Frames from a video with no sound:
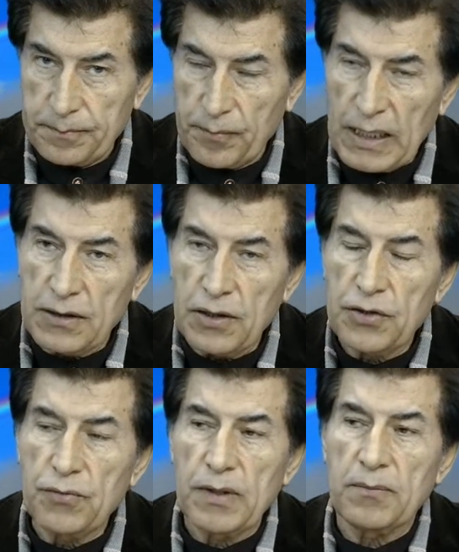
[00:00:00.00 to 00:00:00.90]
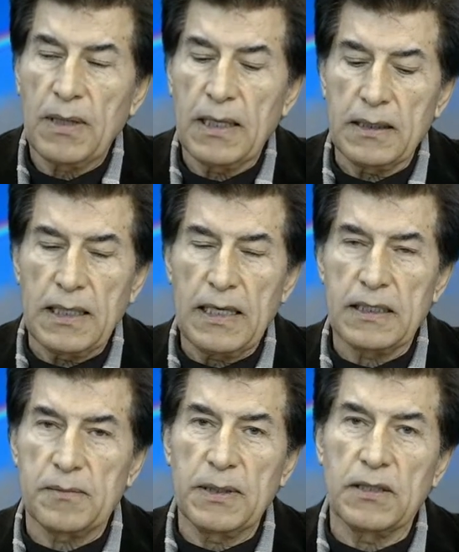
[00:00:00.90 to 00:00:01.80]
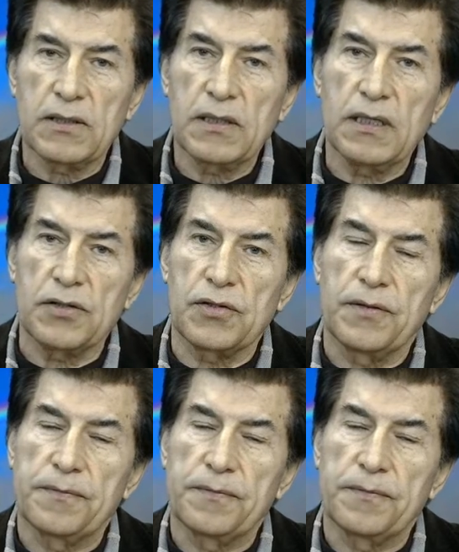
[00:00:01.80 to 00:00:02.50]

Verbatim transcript: in the human mind has been such